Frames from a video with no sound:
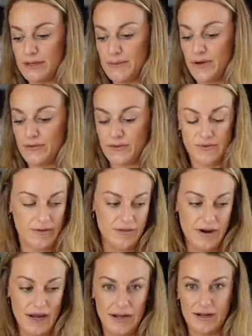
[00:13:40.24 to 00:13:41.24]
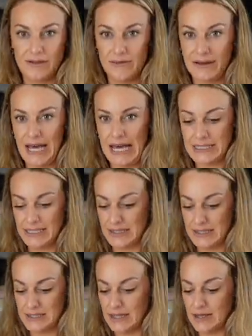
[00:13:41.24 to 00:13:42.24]
They're both from River Island, so I'm guessing
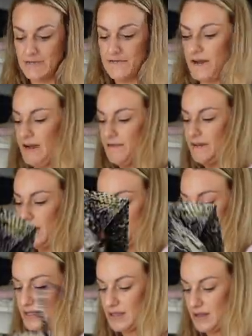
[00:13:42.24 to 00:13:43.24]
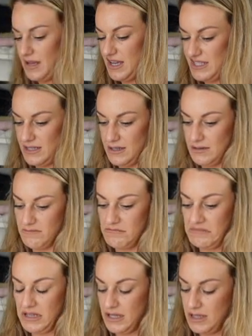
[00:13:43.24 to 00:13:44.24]
it's like the fit of them that isn't
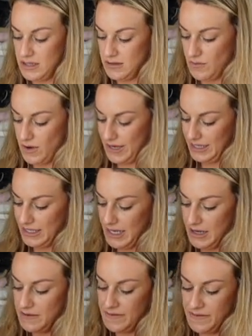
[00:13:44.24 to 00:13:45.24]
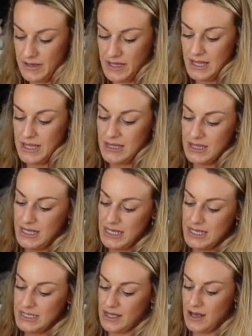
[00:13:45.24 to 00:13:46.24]
what I love.
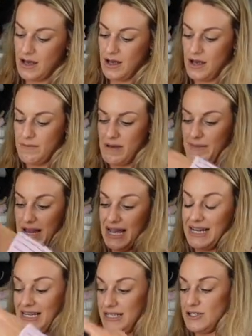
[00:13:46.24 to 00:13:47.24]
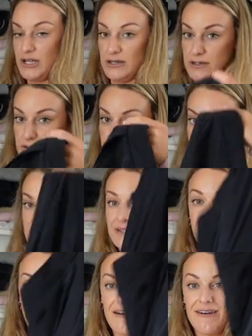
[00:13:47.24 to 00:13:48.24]
These are my black linen trousers from
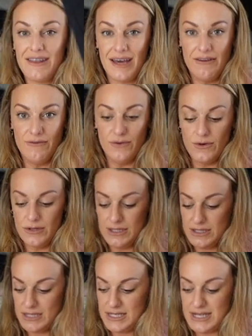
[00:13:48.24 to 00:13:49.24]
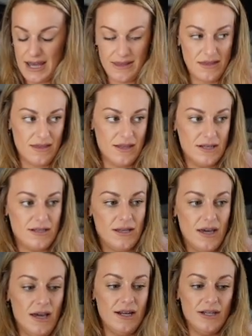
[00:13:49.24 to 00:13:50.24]
Zara that I've worn to death this
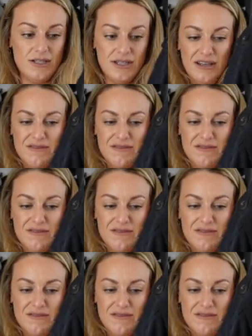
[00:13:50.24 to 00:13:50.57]
year and I just